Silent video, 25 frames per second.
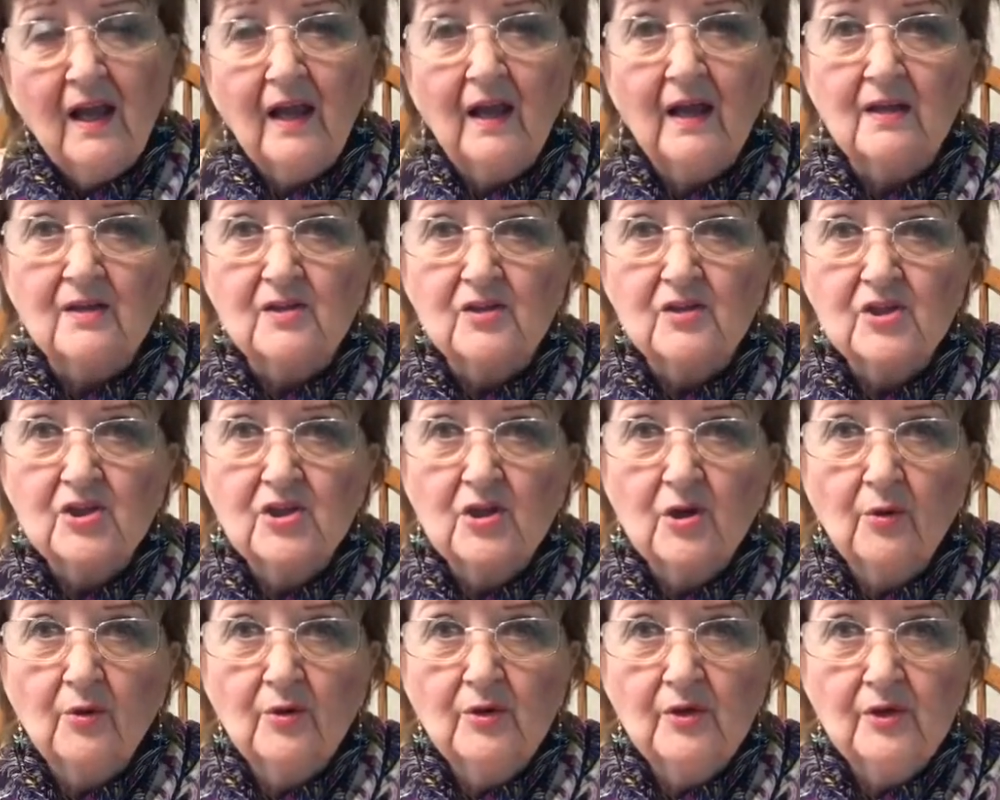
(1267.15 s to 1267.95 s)
and
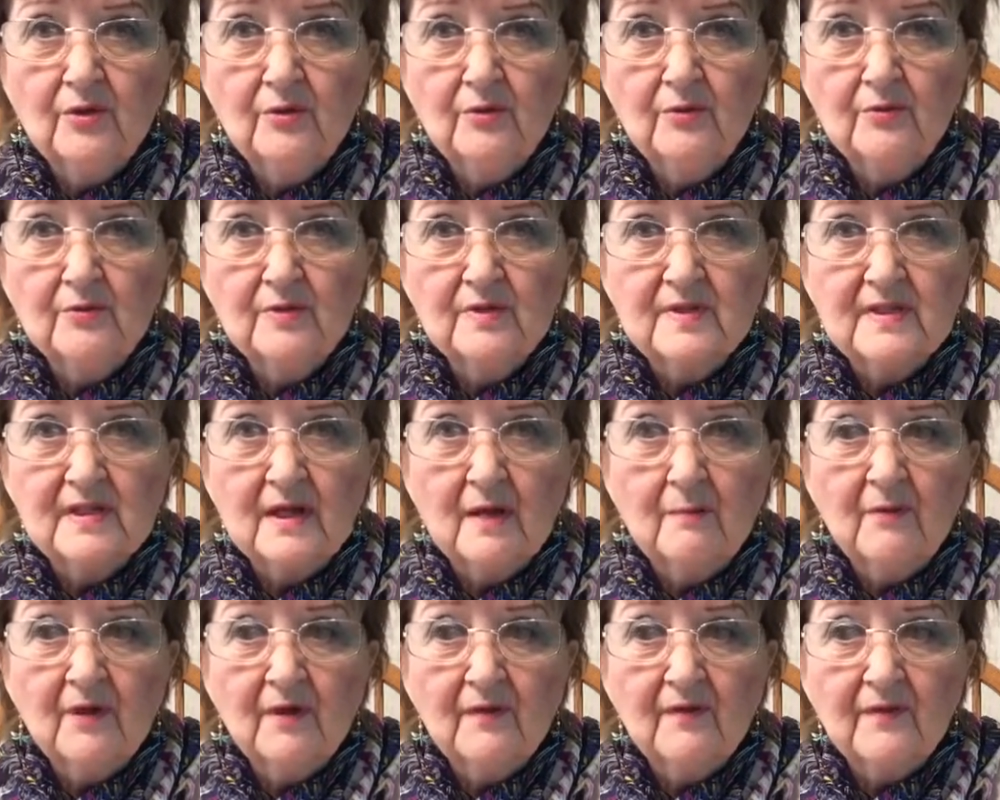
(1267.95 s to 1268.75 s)
show you
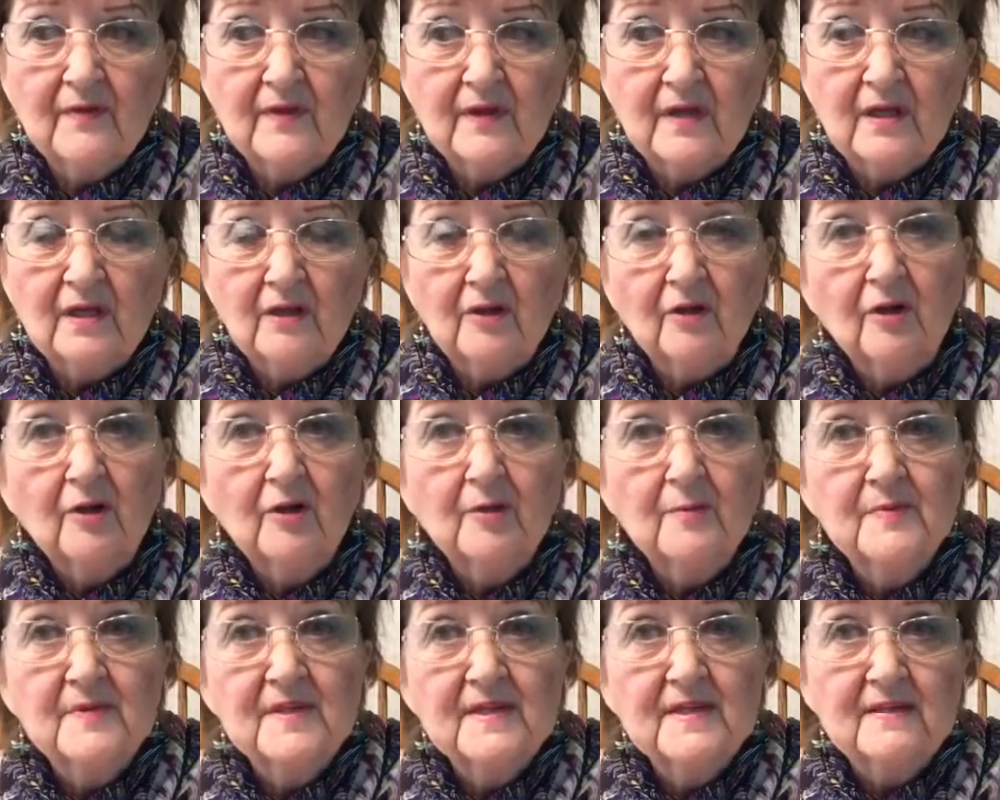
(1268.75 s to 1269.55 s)
some of the
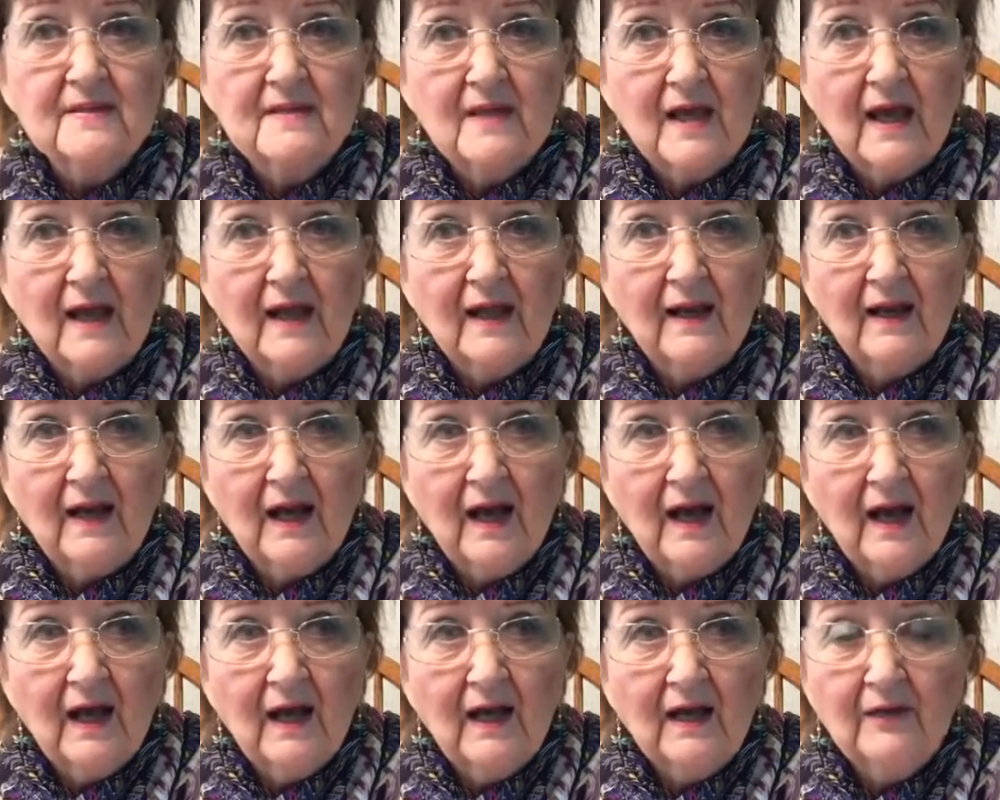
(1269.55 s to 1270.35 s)
herbs that
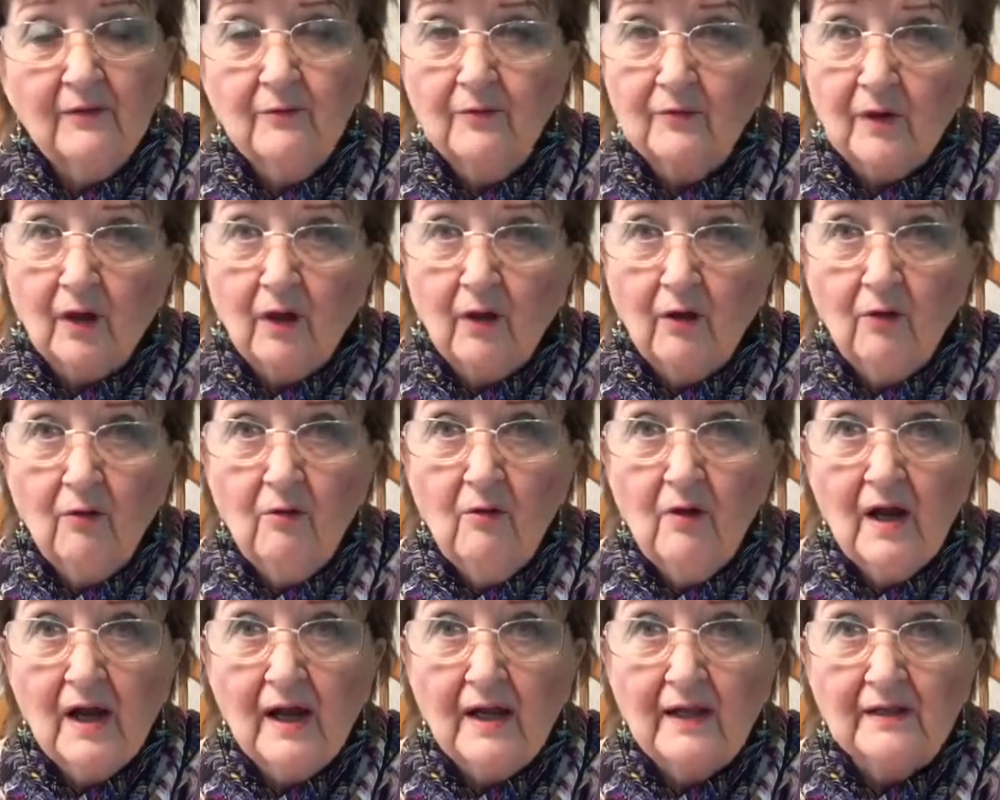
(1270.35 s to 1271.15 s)
I
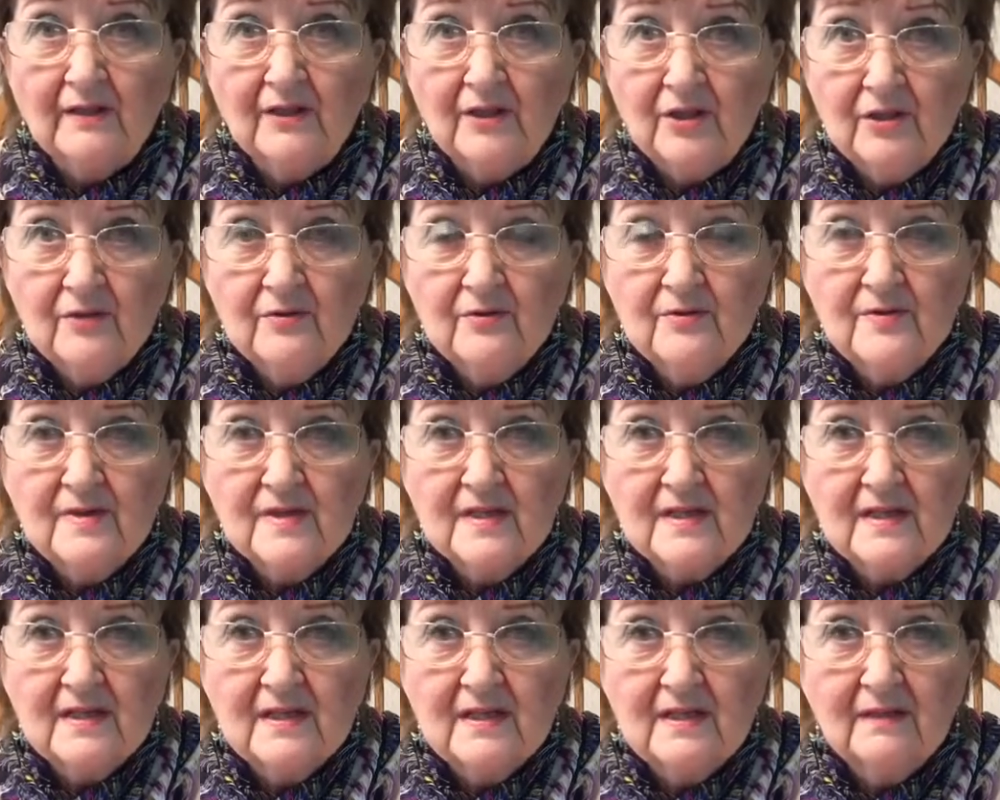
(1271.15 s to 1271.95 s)
grow and
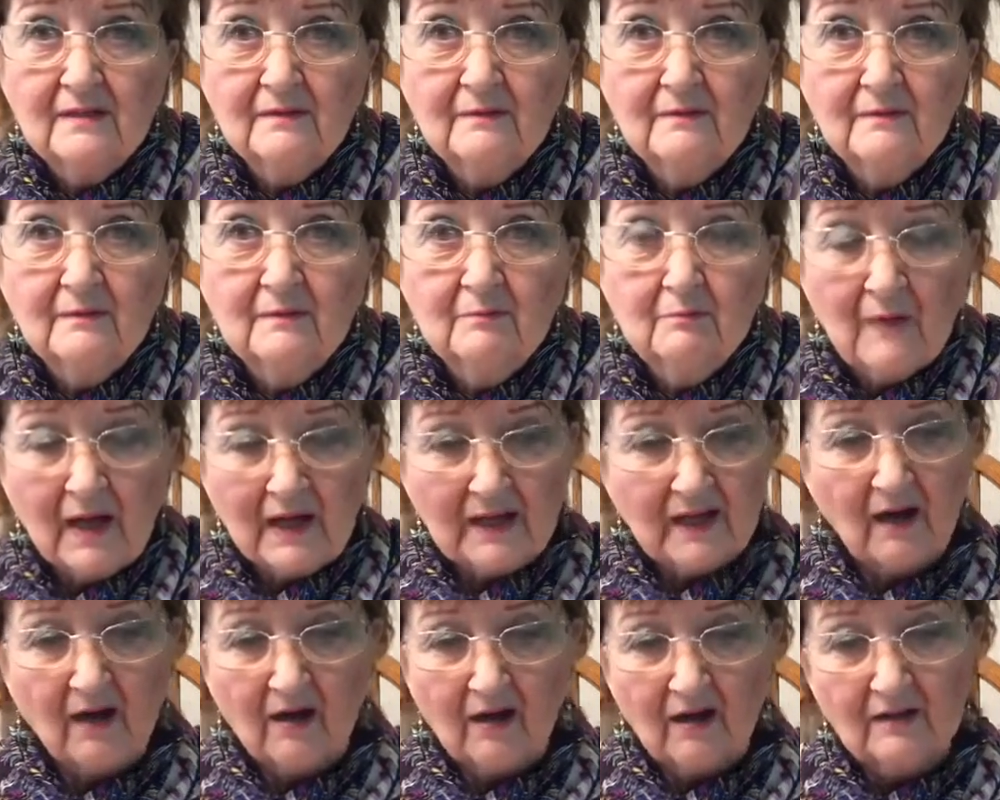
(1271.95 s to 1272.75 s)
use in
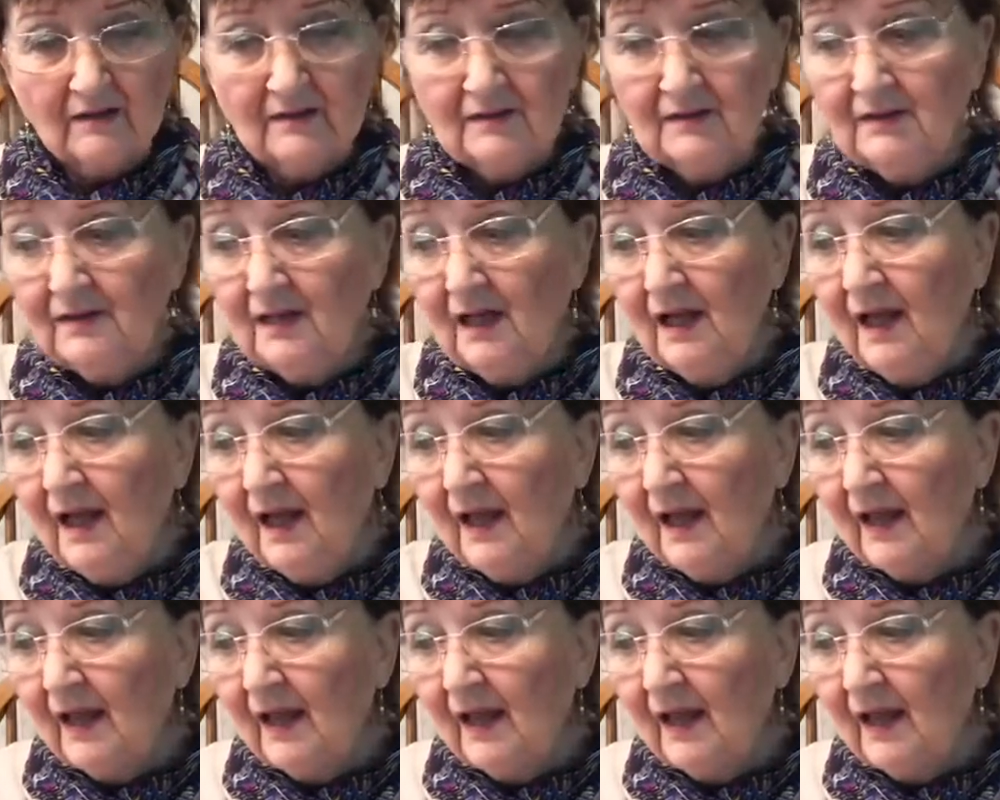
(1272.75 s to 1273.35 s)
my garden